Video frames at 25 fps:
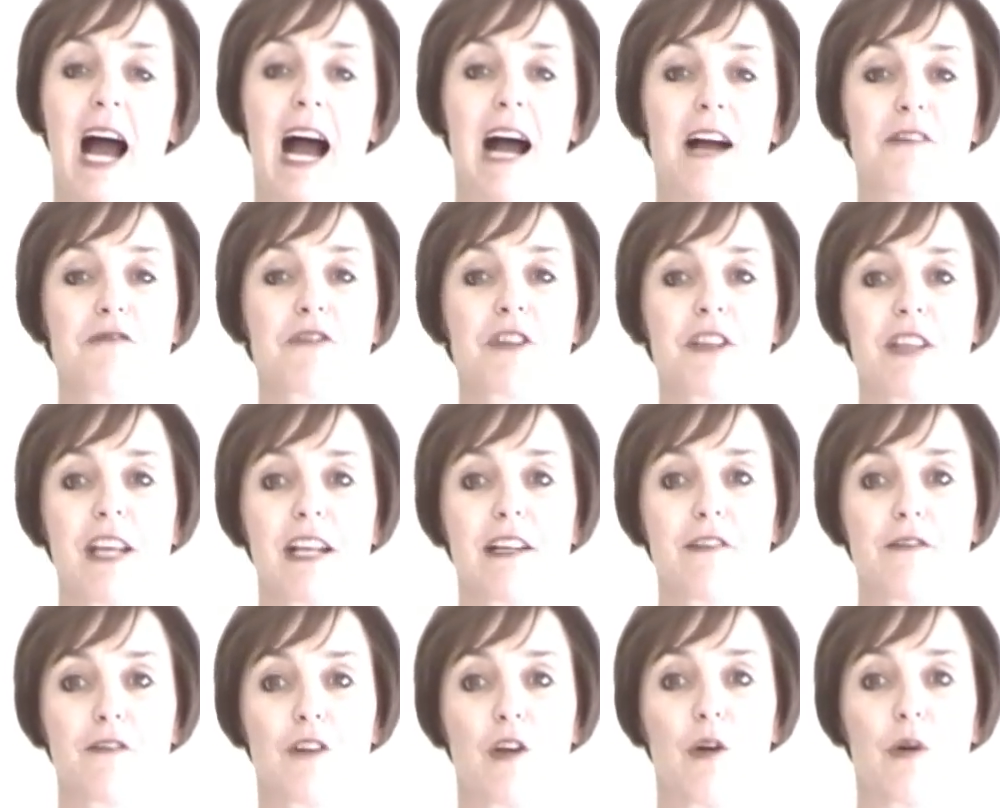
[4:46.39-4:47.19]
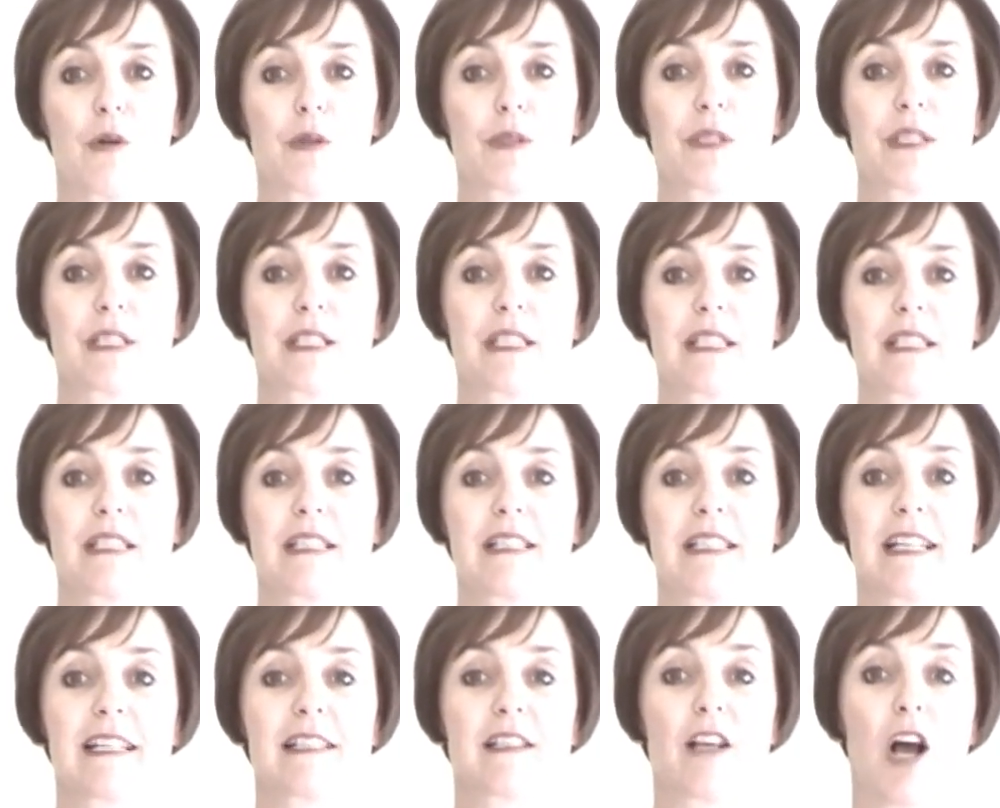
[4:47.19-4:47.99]
After that, of course,
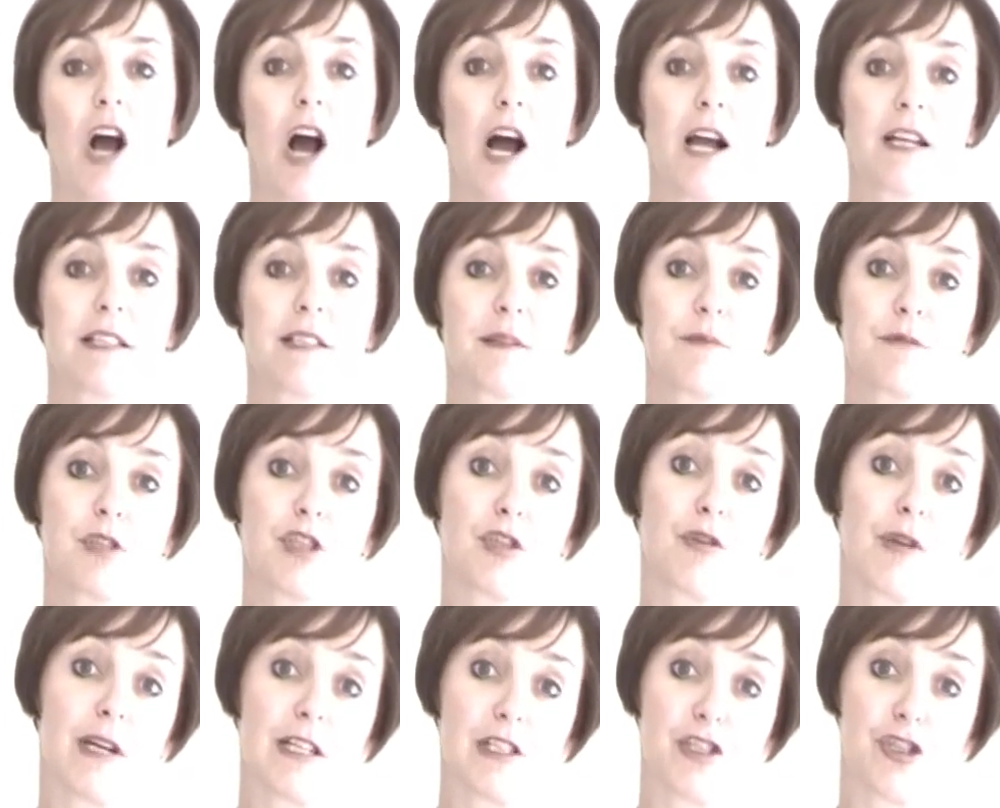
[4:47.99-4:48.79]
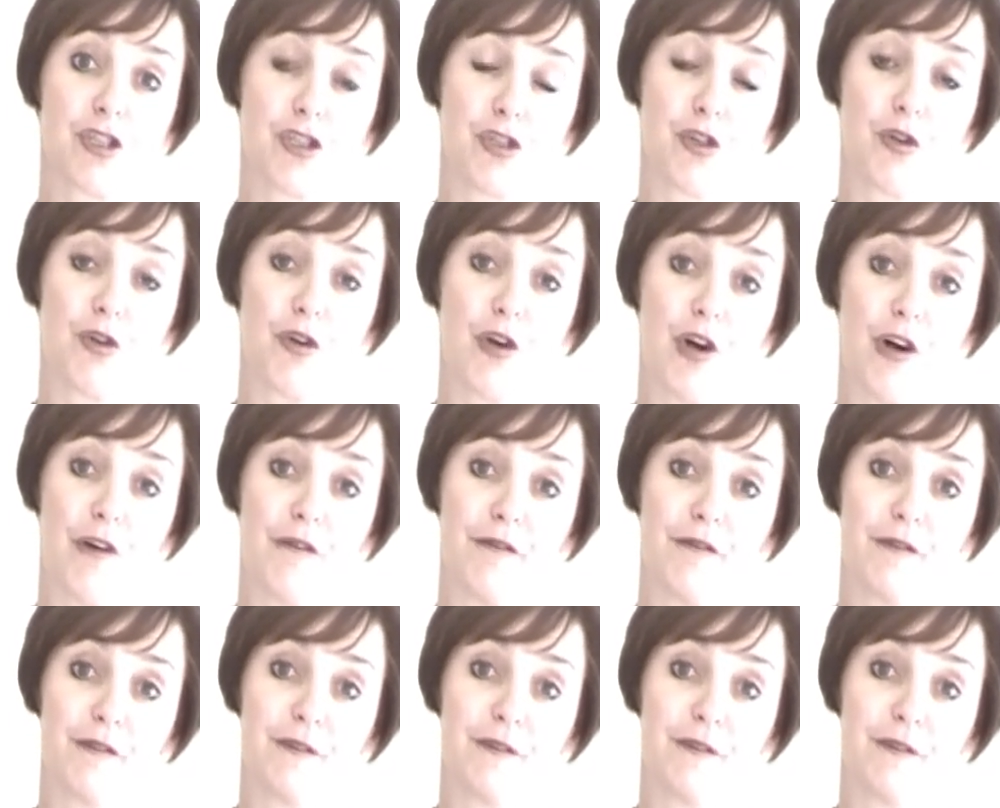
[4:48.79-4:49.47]
there's items you're unsure of.